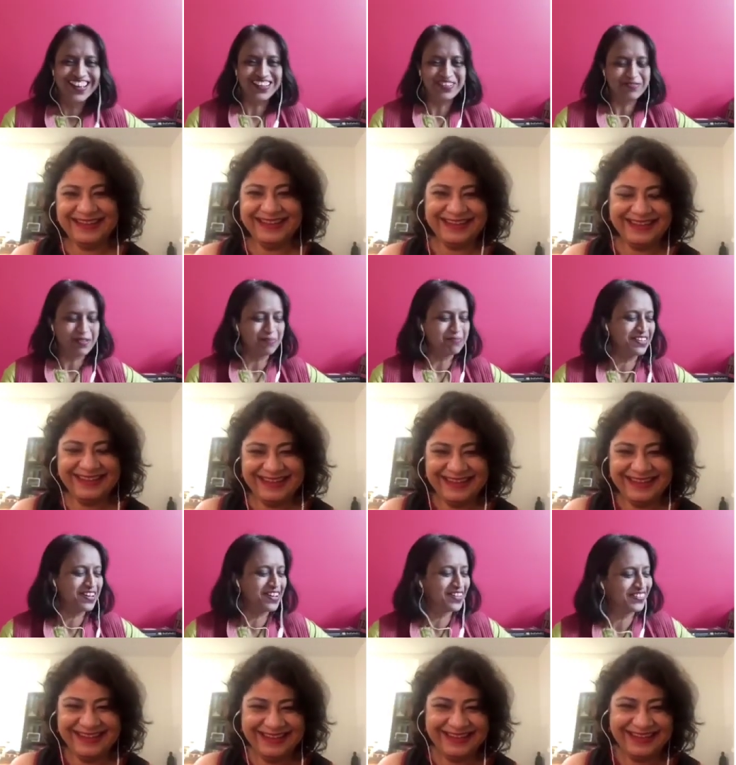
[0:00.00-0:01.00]
Speaker 1: I remember
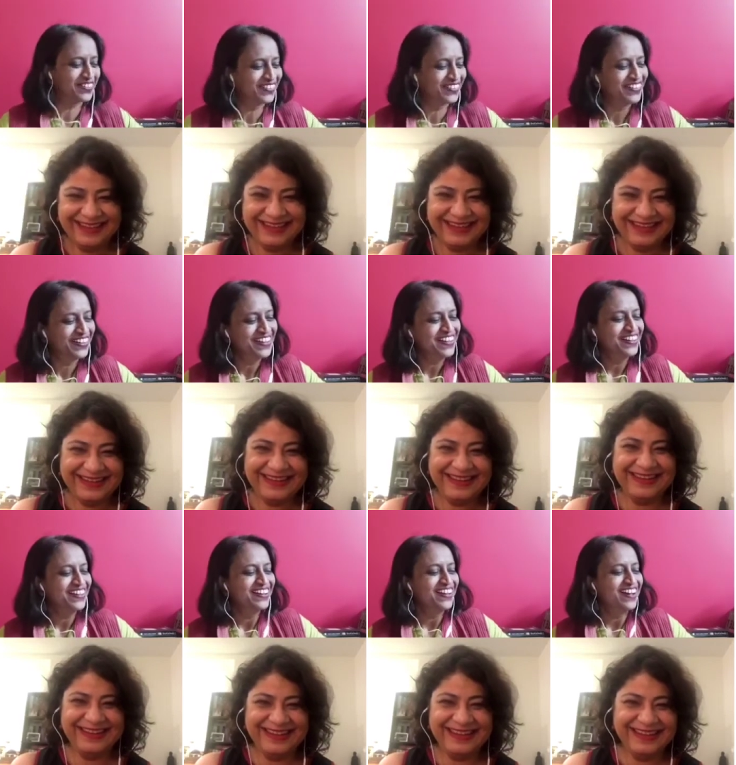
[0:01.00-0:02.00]
now.
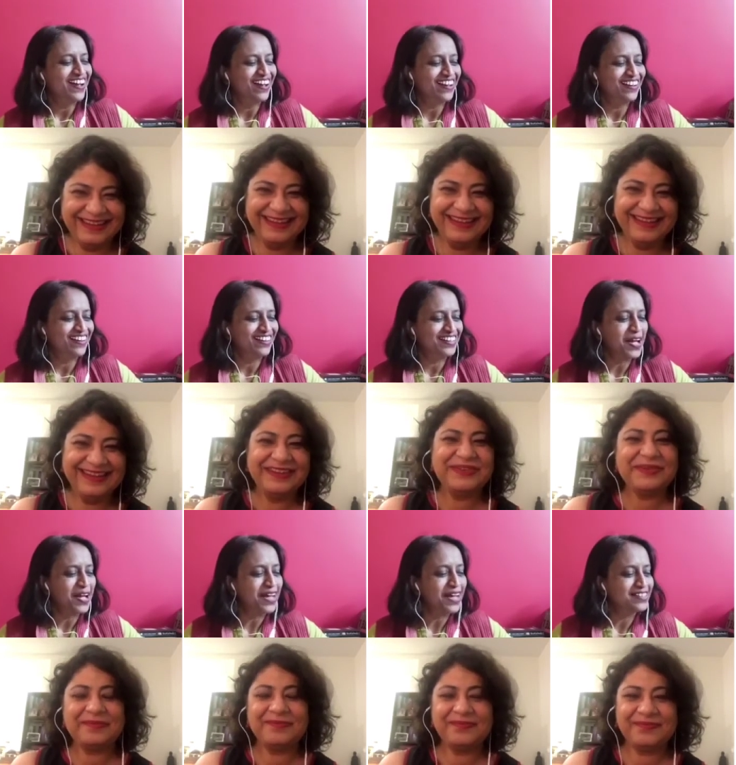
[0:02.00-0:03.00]
Uh,
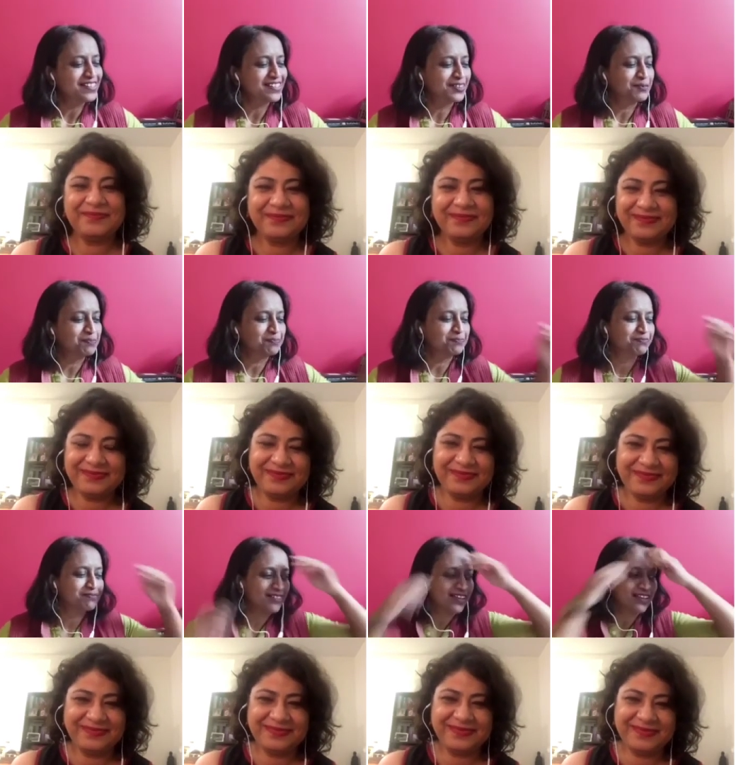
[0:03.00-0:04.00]
and um,
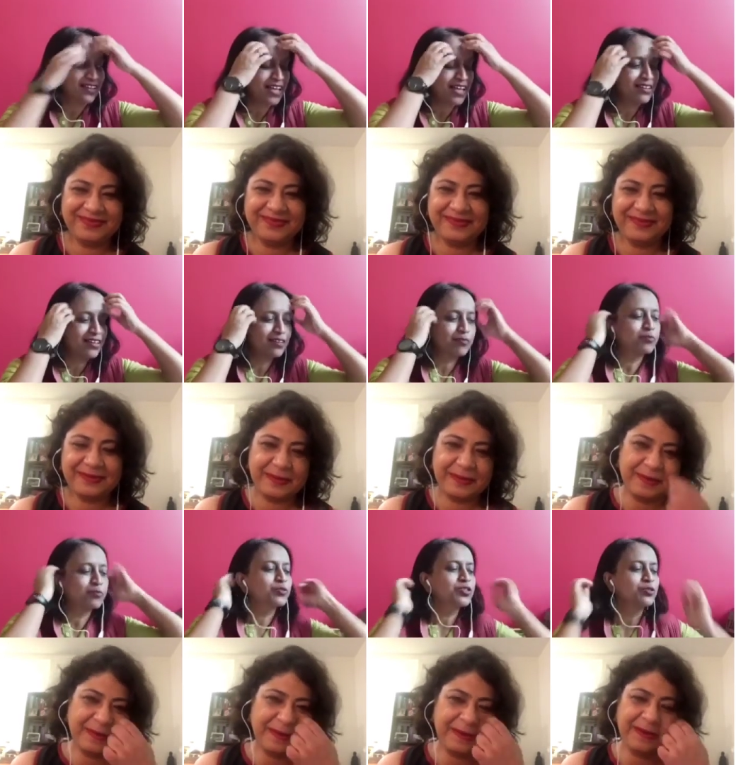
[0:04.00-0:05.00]
and uh,
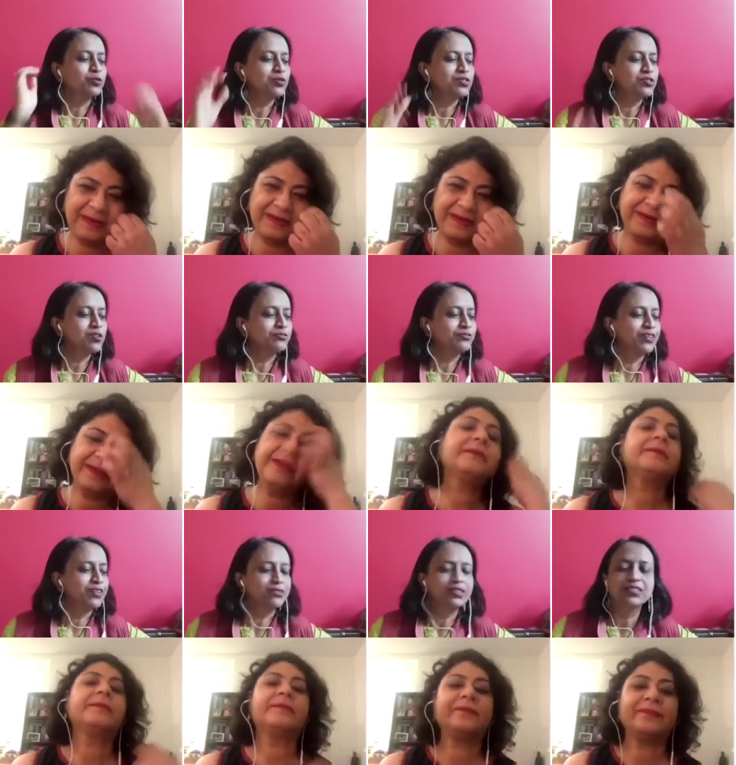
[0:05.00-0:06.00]
which who is your
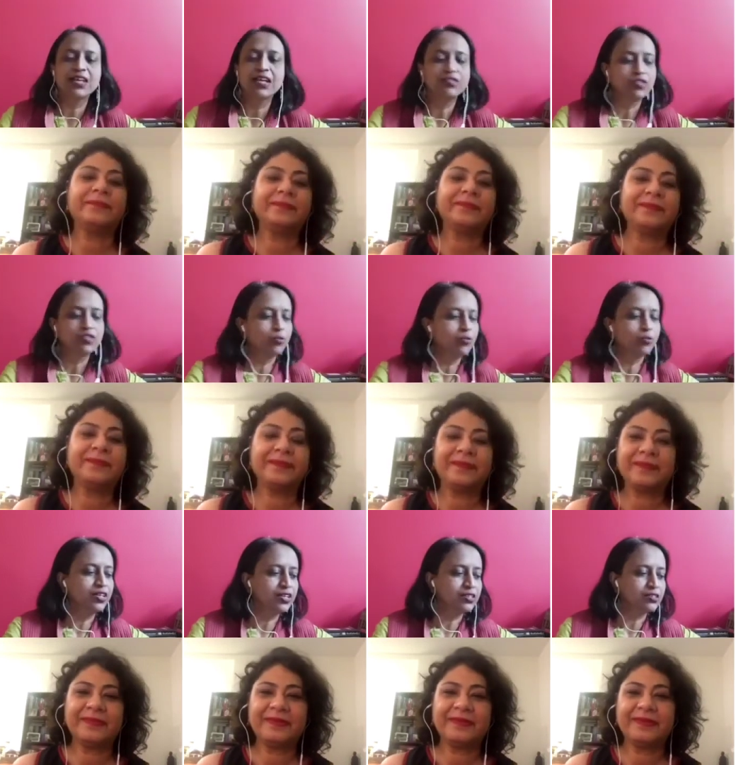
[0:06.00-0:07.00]
favorite science
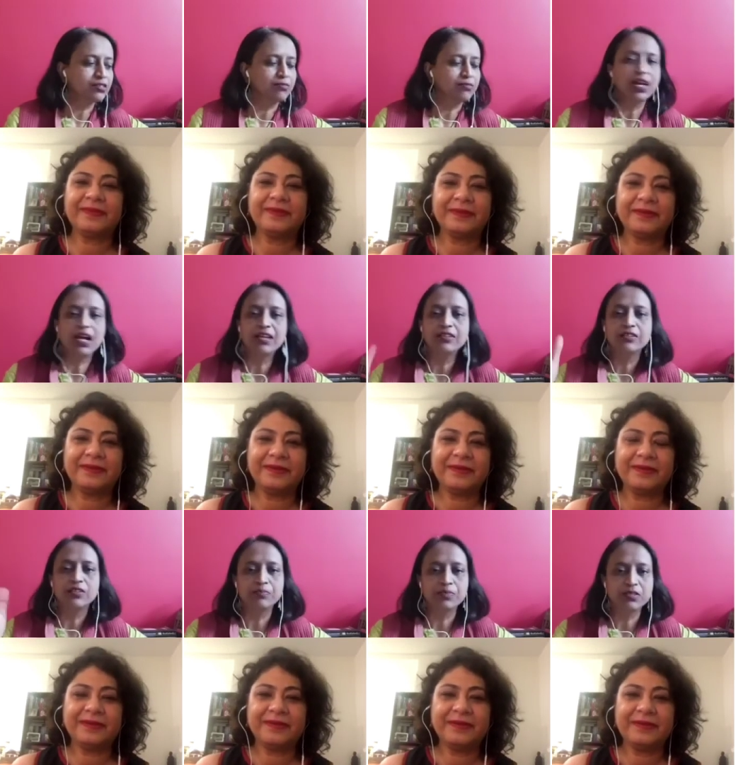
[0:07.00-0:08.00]
communicator either
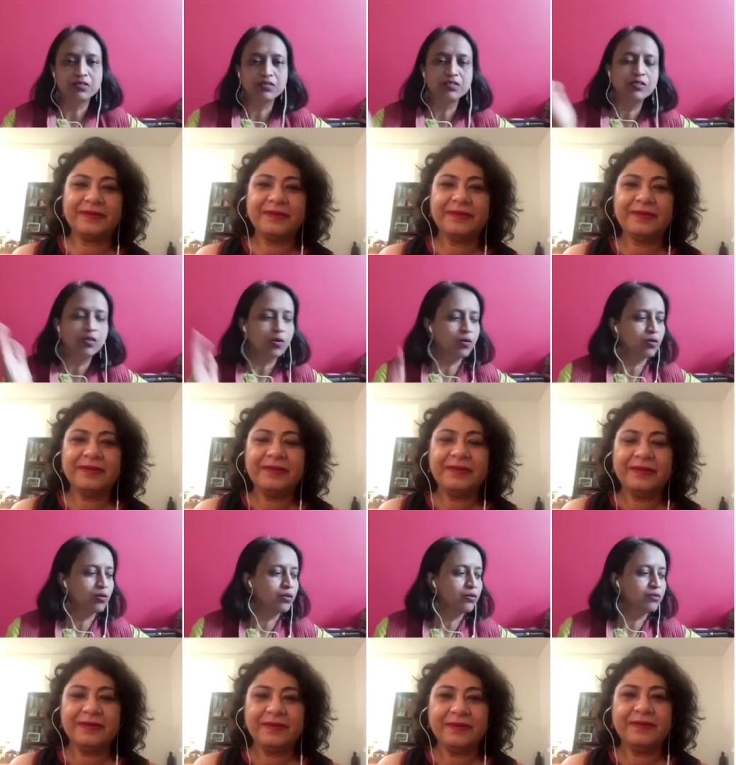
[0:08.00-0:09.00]
a person
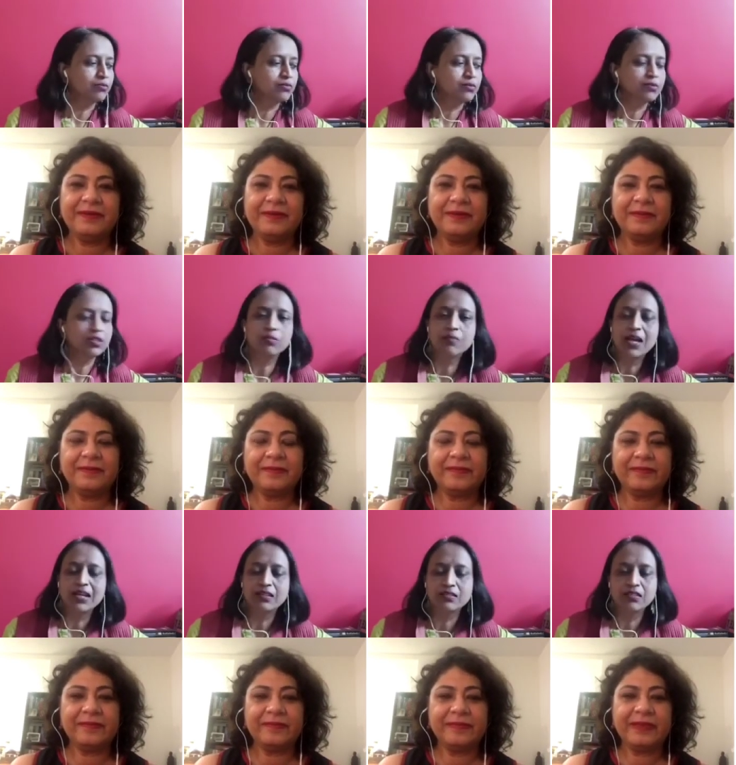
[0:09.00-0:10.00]
or a
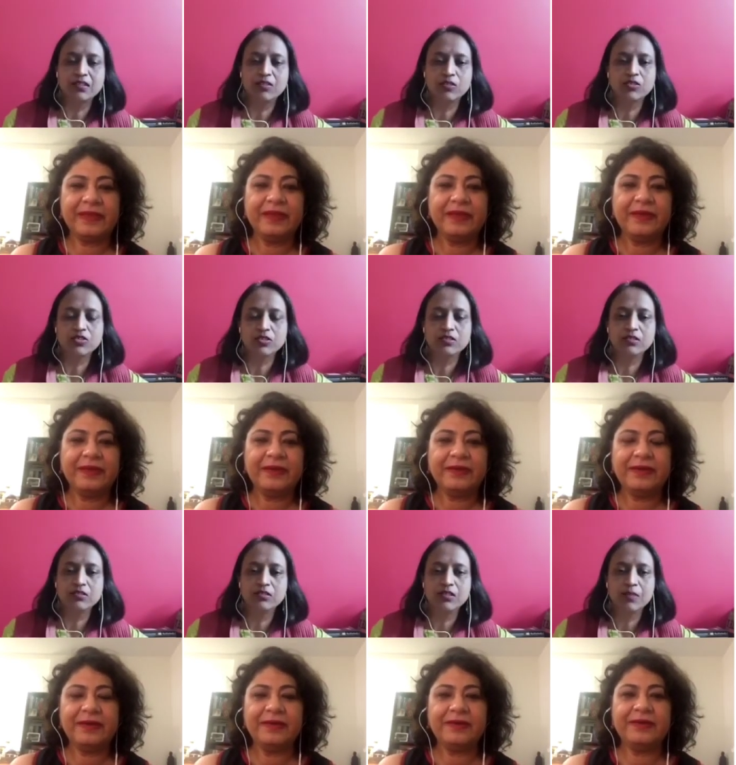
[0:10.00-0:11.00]
magazine or a
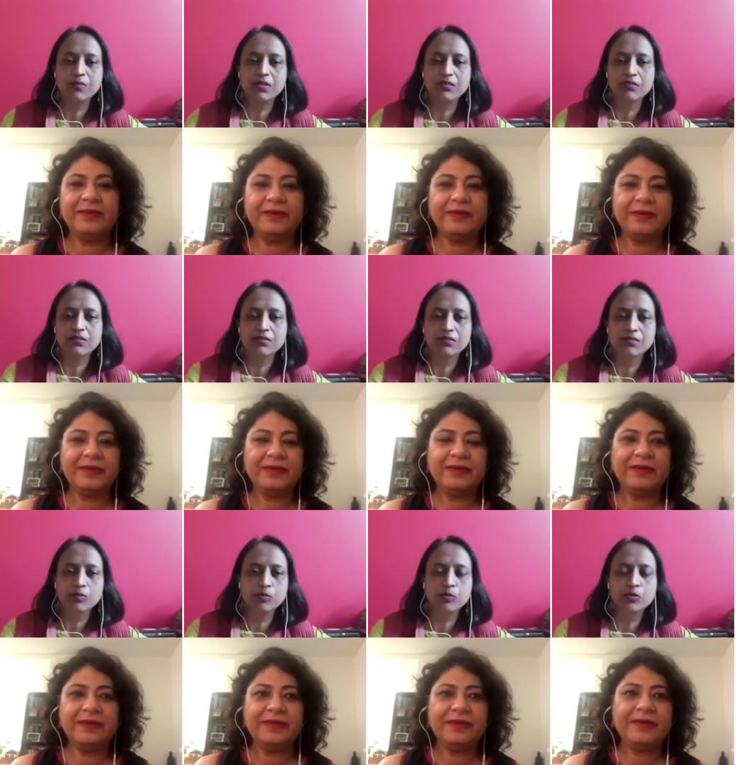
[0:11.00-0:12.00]
journal i mean
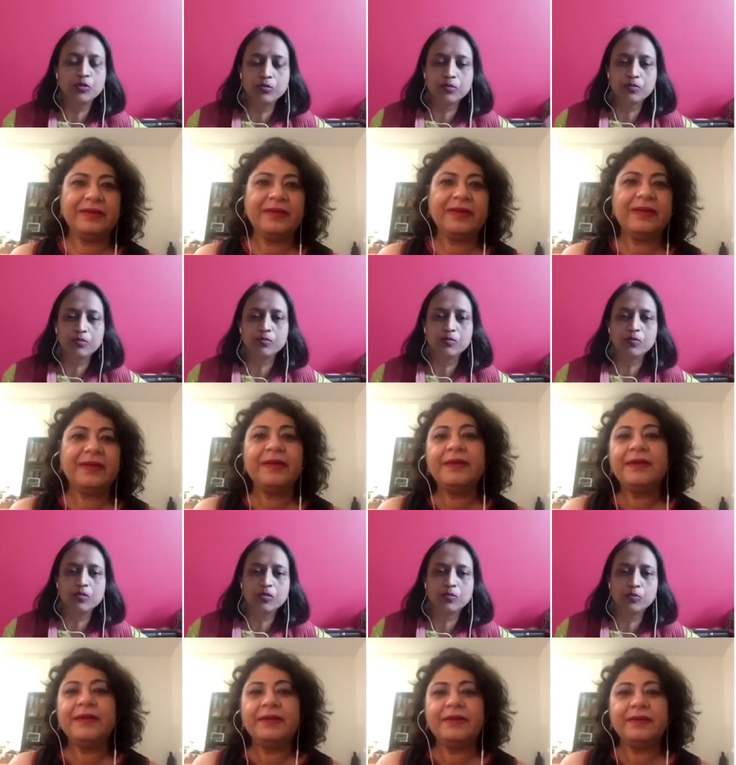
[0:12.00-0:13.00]
who do you
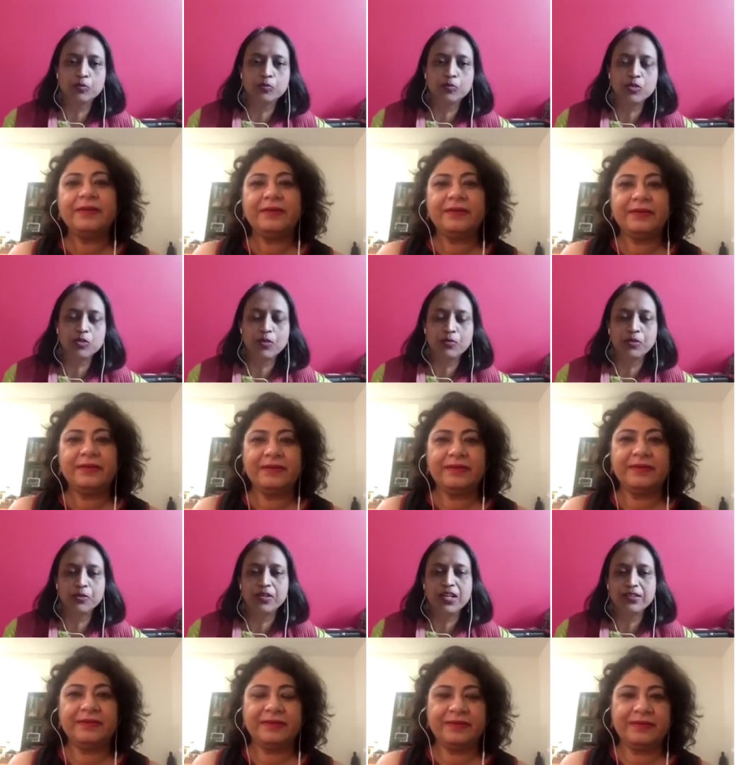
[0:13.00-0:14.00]
what which one would
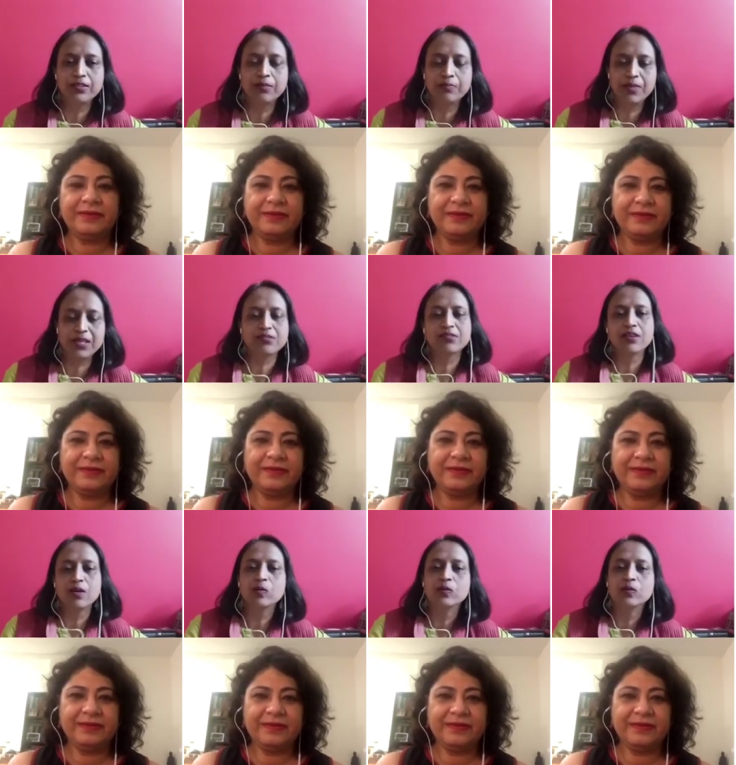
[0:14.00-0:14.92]
you rate the best now